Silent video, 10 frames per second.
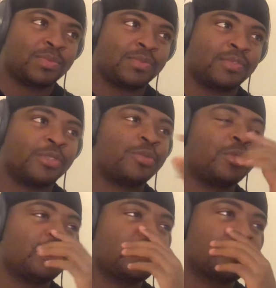
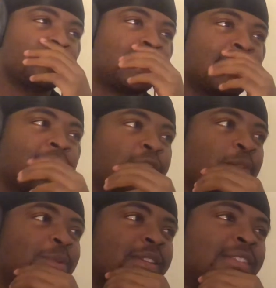vocals, okay, so like okay. they've not
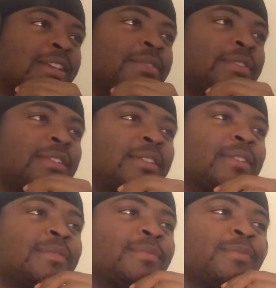put the sound in it
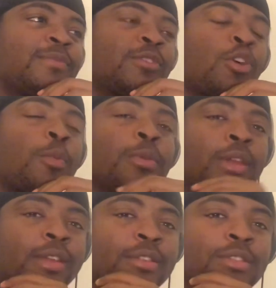for
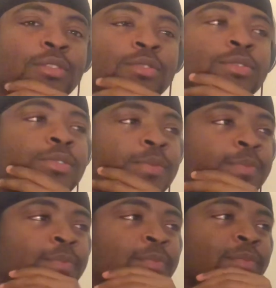copyright issues. Yeah,
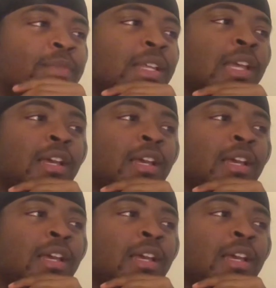like